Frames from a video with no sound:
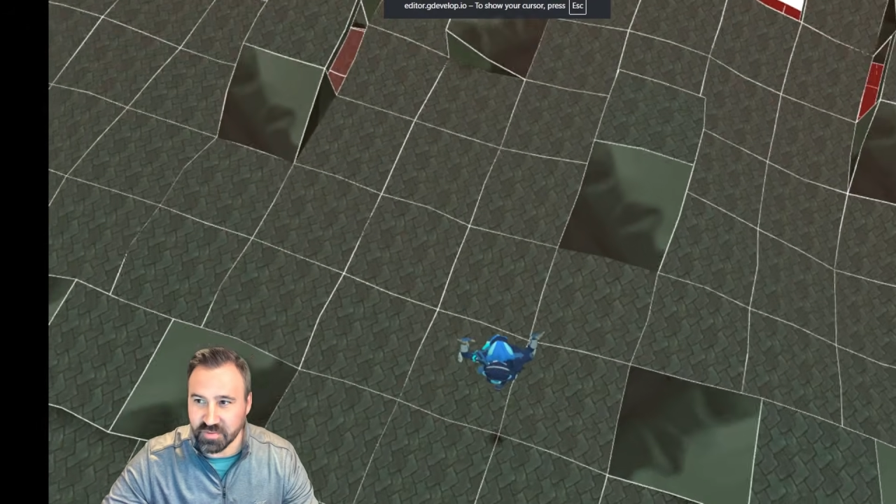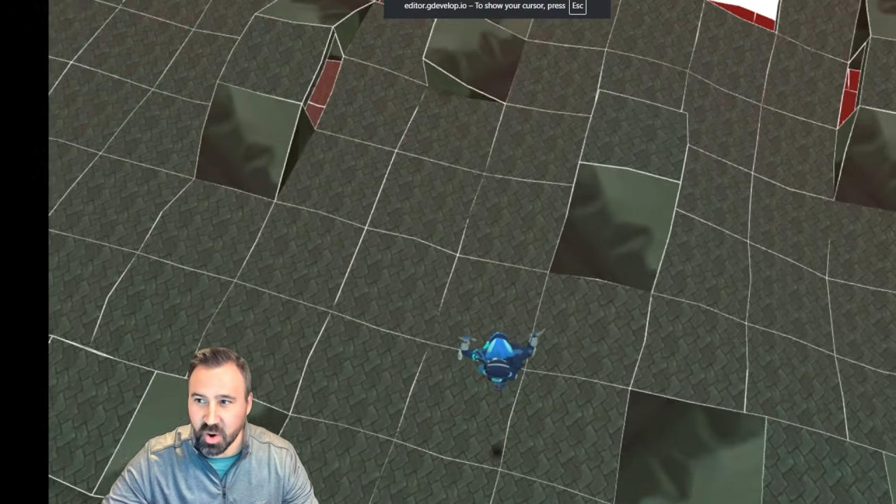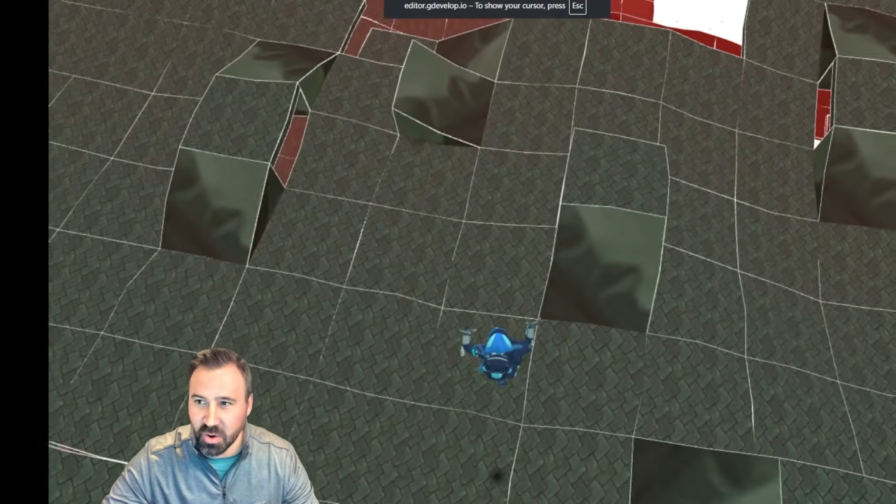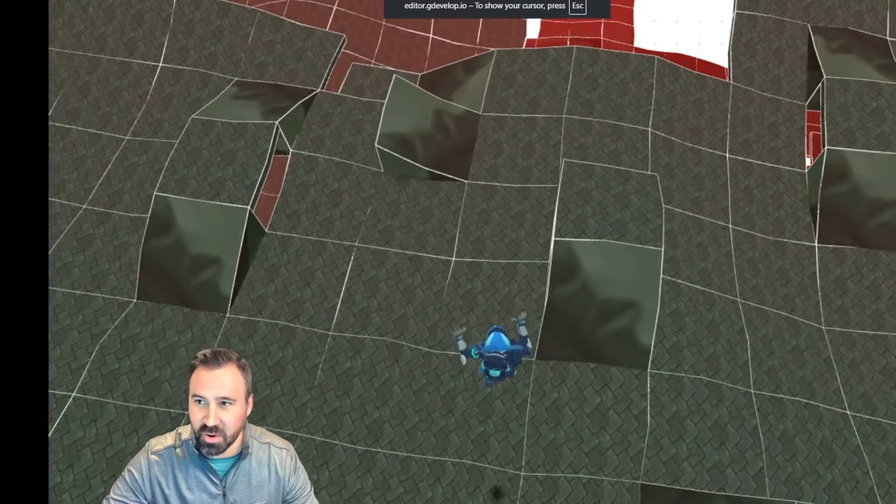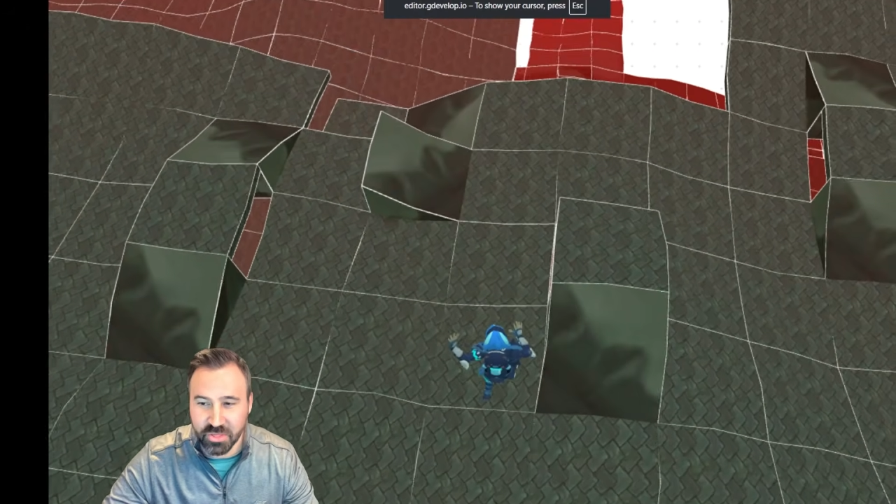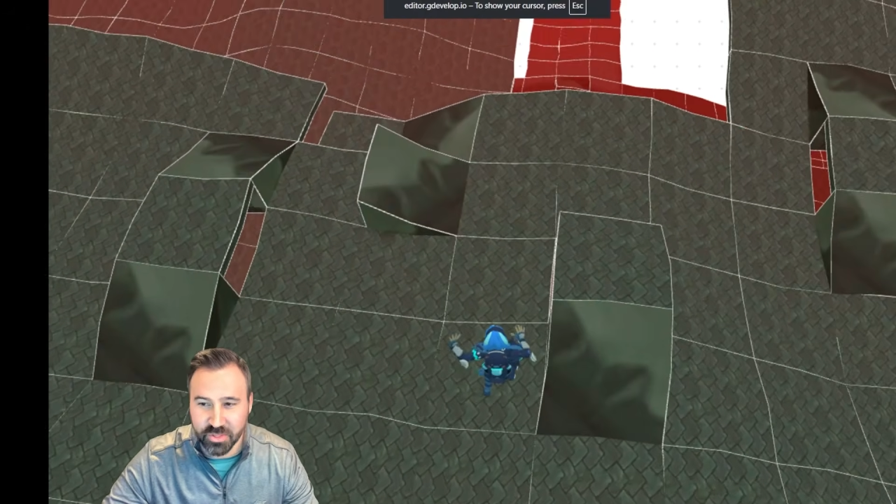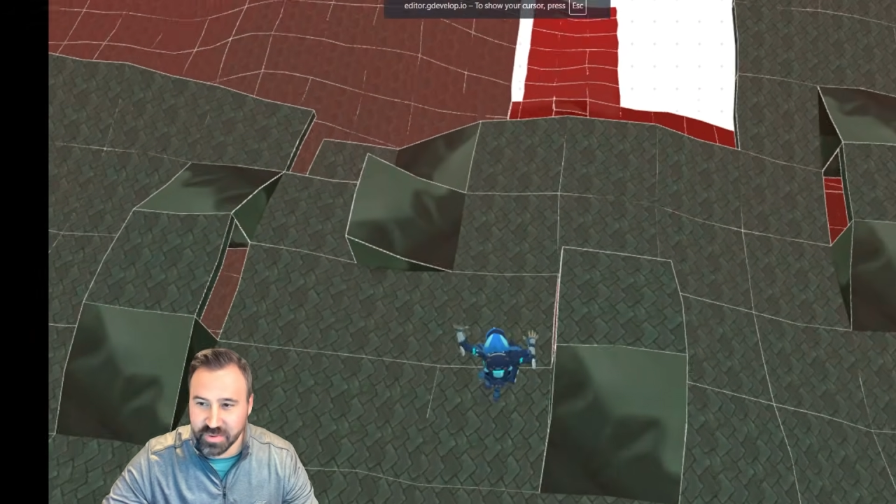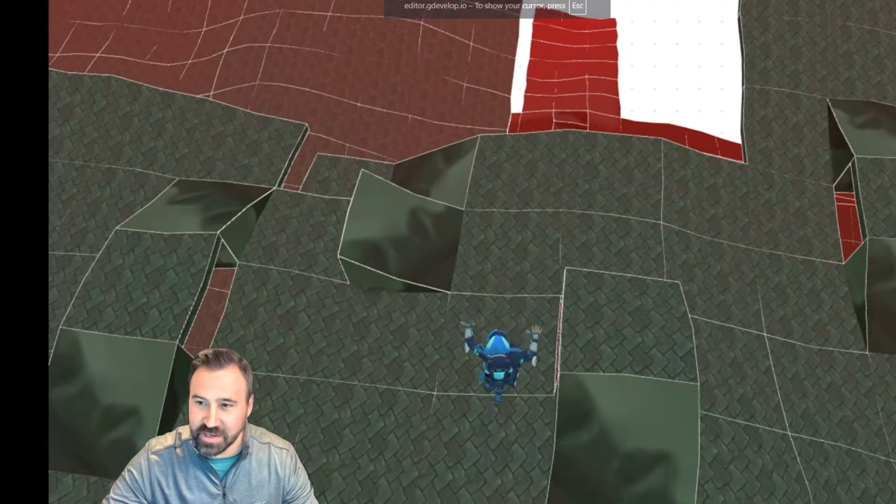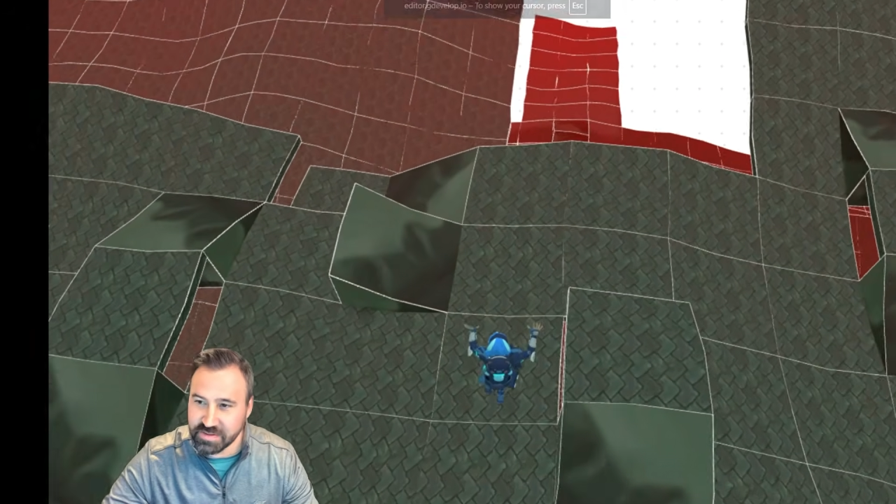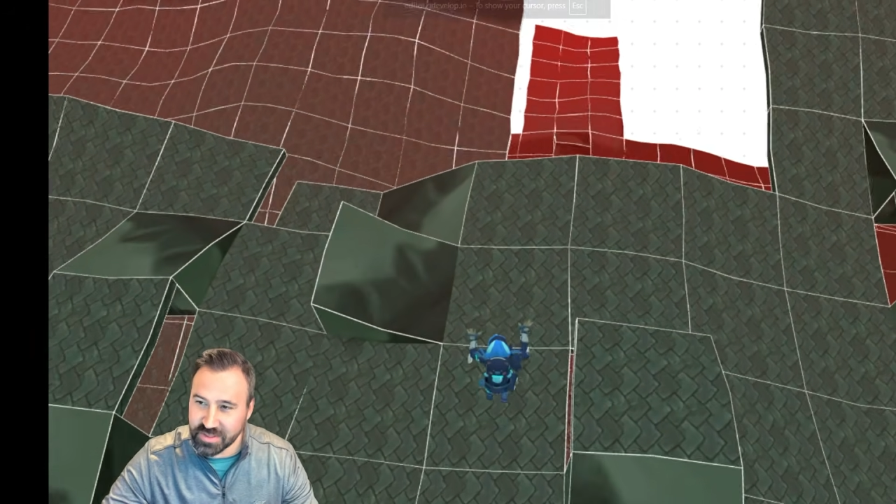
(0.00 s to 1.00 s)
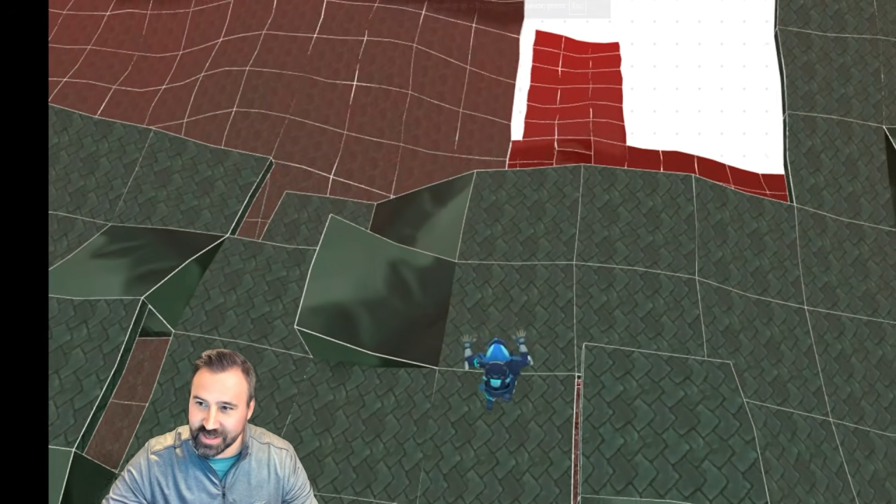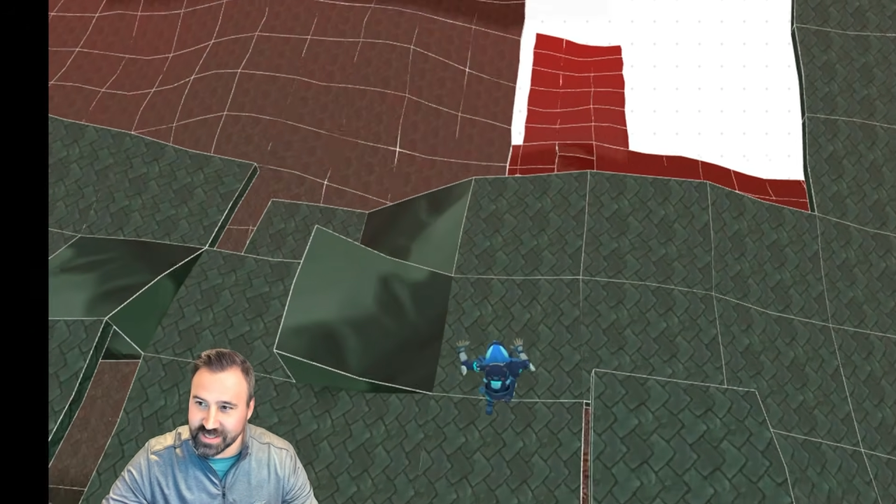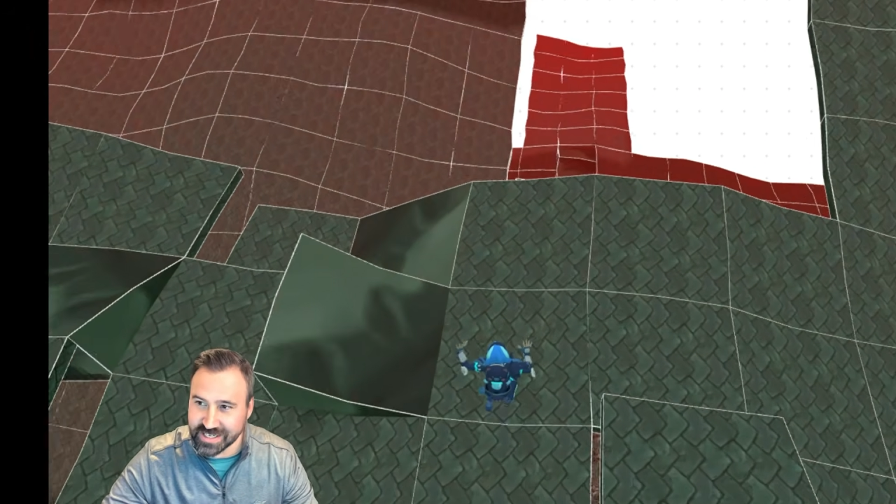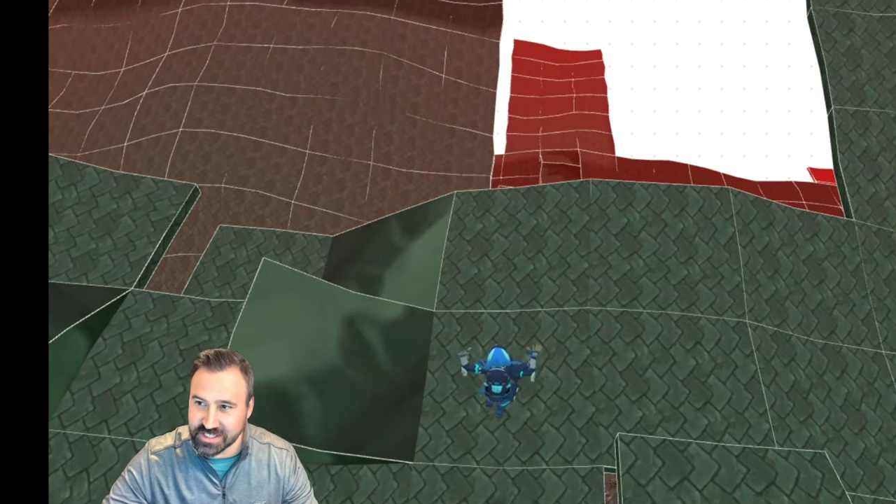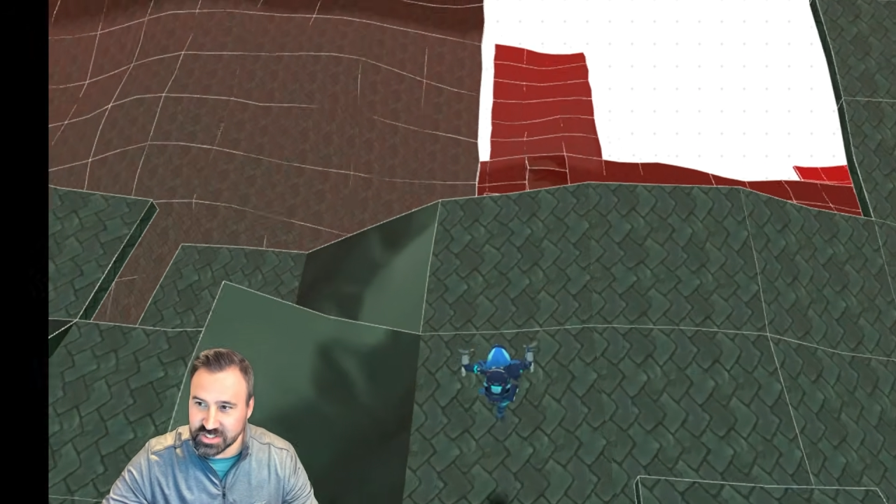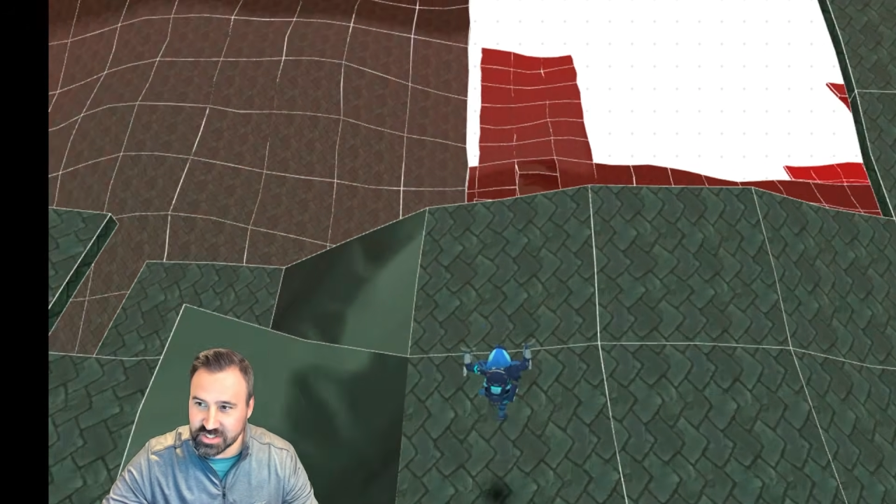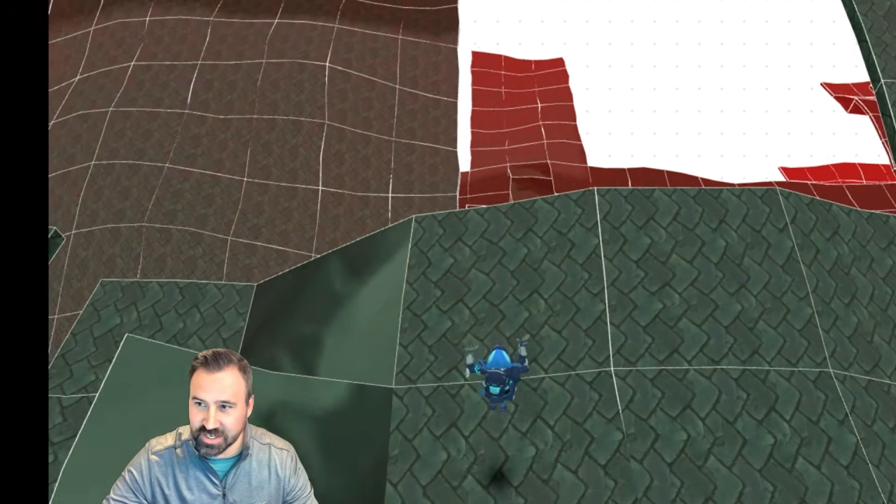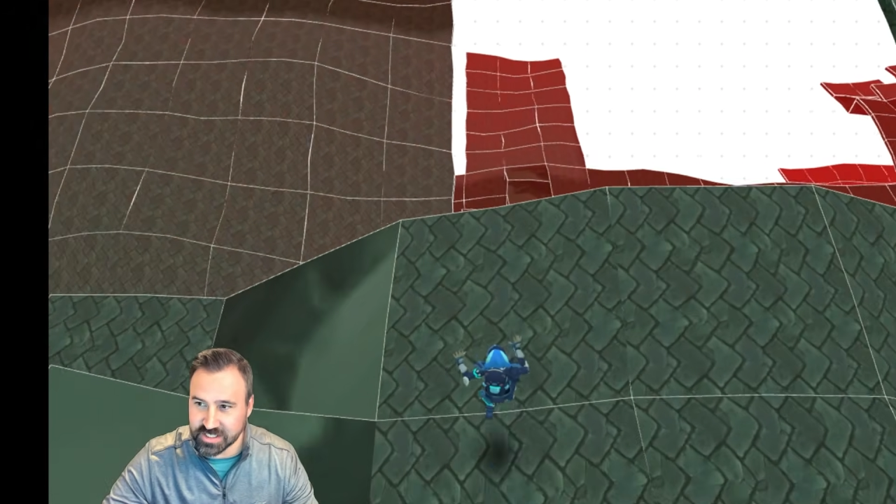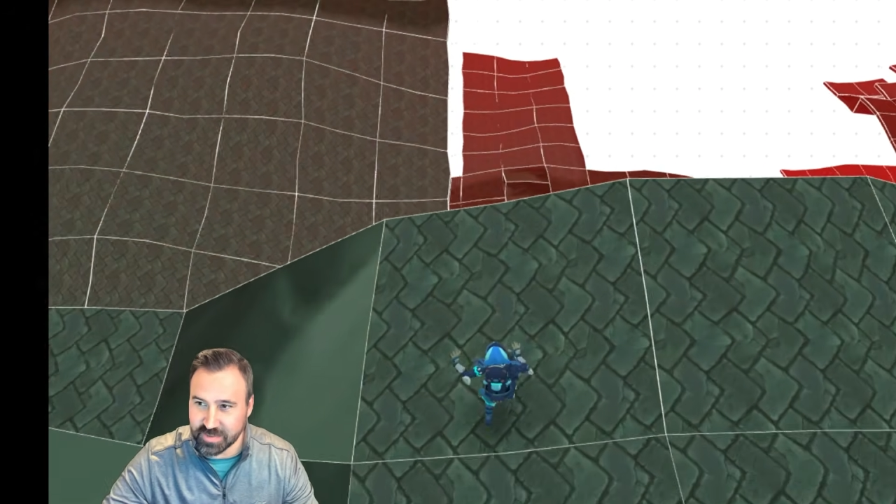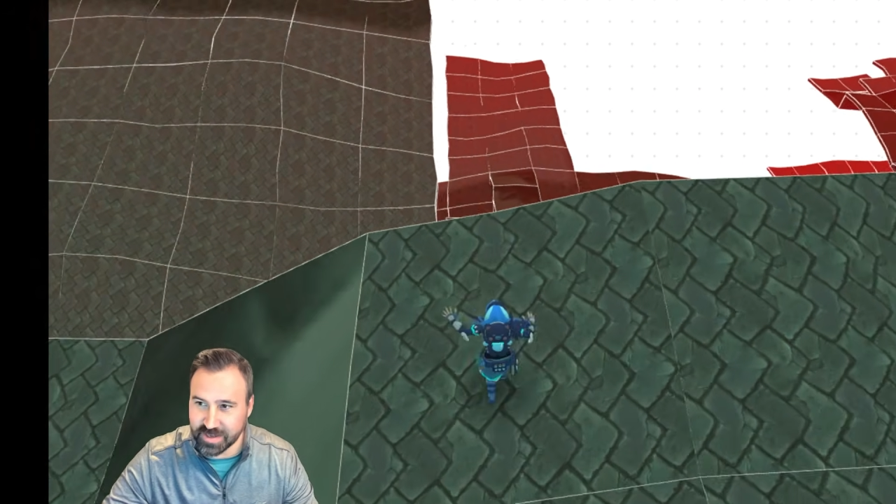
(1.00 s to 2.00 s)
all three of the things I just talked
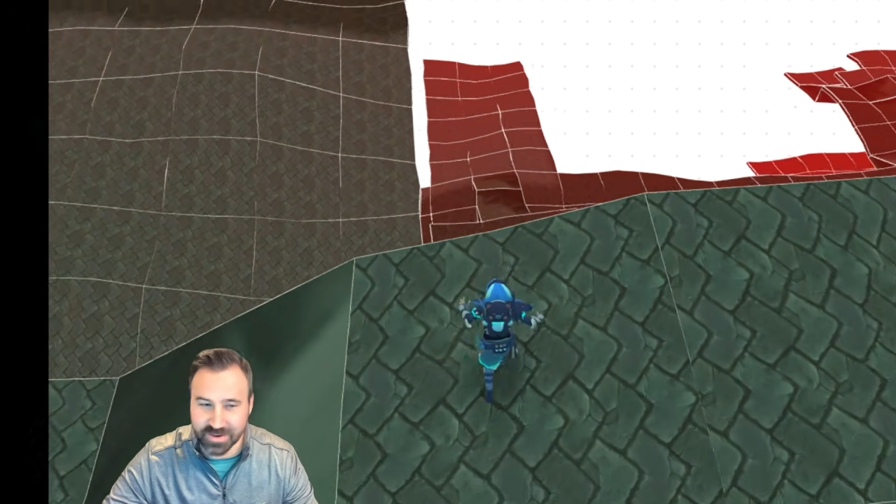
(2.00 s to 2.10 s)
about,